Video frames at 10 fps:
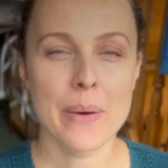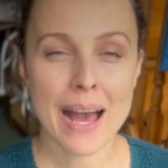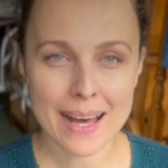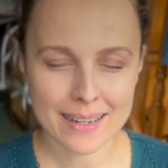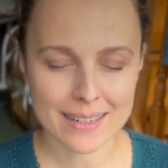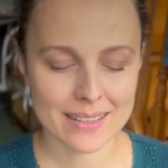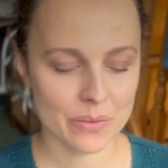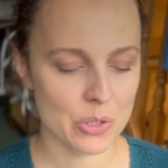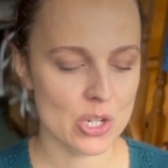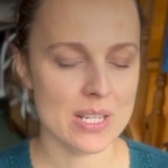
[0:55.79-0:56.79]
pattern,
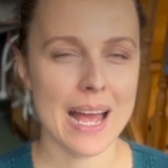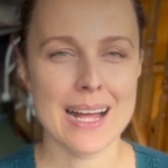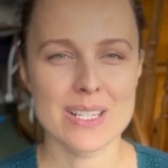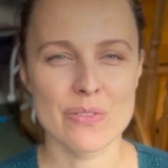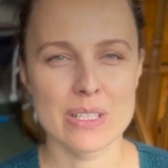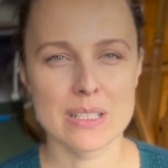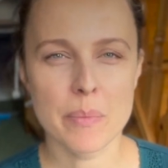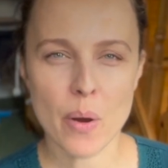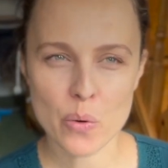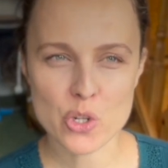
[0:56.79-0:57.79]
which is Asphodel
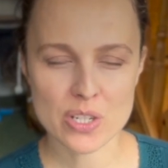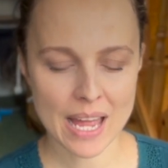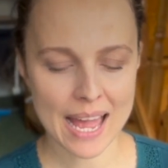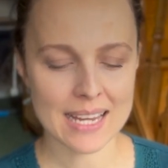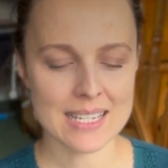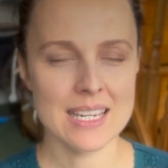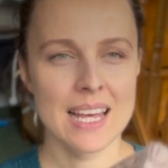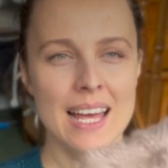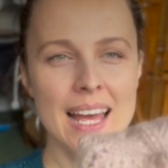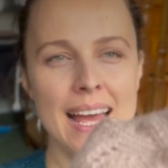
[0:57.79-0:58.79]
Potion Hat.
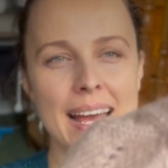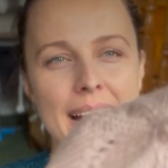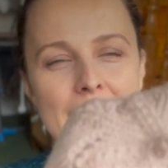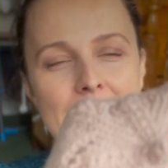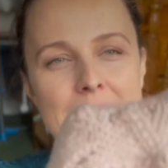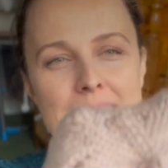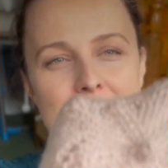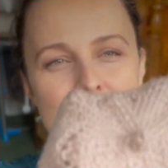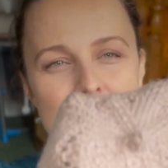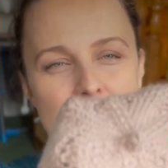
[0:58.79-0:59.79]
And
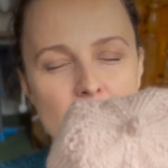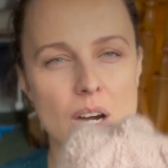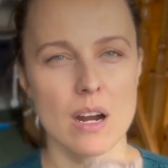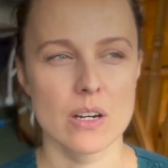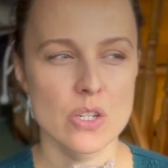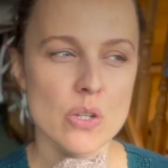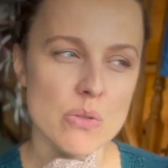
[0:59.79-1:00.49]
there are two